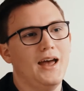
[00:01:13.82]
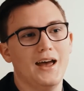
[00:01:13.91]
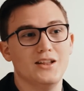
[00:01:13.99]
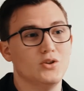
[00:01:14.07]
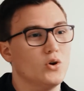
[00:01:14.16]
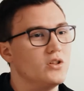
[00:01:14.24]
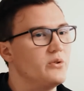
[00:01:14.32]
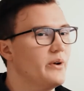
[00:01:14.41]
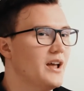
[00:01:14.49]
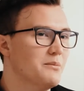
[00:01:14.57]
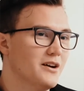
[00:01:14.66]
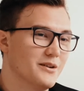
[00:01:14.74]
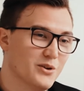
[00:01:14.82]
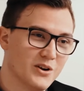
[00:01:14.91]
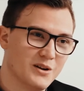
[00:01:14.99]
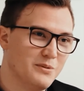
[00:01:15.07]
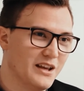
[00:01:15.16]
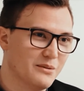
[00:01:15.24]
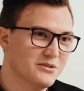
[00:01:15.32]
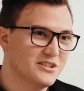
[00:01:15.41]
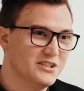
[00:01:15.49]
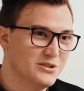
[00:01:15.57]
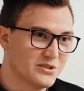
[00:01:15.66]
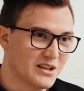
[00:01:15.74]
And the only way I'm going to be able to
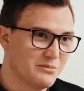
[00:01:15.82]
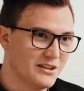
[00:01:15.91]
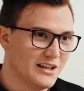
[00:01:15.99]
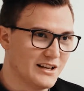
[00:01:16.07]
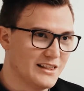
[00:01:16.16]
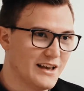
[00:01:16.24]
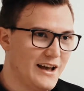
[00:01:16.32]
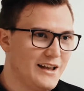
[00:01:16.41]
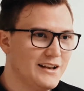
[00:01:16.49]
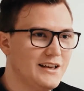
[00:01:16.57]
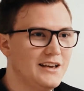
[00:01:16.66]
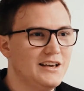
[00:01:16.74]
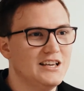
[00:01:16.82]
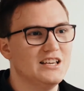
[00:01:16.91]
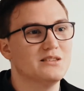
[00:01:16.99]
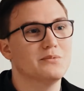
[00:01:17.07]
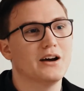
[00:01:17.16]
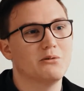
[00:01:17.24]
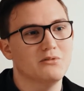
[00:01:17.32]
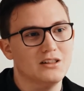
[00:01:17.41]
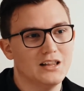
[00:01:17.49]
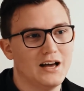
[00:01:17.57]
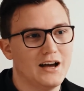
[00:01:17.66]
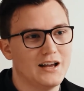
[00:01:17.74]
do something like that is by
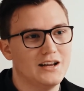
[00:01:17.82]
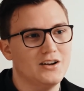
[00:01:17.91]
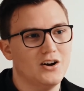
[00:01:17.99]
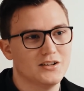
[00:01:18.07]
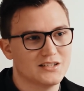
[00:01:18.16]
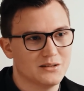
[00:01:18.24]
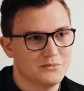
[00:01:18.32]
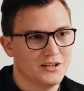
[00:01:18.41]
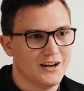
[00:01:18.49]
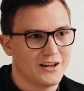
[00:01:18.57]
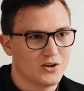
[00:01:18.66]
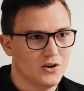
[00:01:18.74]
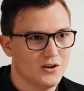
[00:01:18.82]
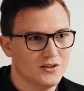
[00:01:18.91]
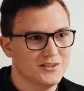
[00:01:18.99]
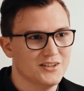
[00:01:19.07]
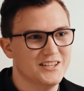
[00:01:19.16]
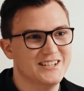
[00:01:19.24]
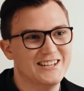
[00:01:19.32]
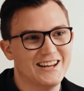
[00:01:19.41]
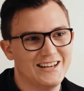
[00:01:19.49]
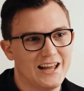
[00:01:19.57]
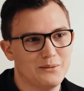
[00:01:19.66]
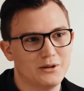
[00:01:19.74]
relying on something I call the
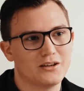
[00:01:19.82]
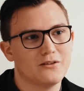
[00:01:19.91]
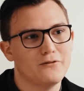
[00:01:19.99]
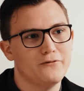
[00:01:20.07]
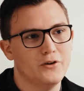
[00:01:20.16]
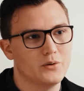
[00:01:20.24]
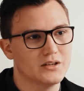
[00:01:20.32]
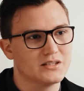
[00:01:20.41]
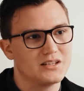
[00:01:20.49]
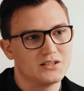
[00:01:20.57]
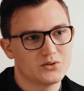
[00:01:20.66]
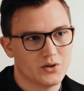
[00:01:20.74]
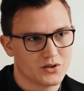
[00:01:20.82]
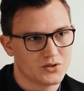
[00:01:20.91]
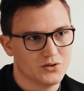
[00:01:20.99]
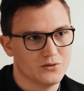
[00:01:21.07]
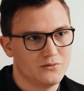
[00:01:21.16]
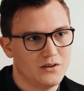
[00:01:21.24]
dynamic focus structure.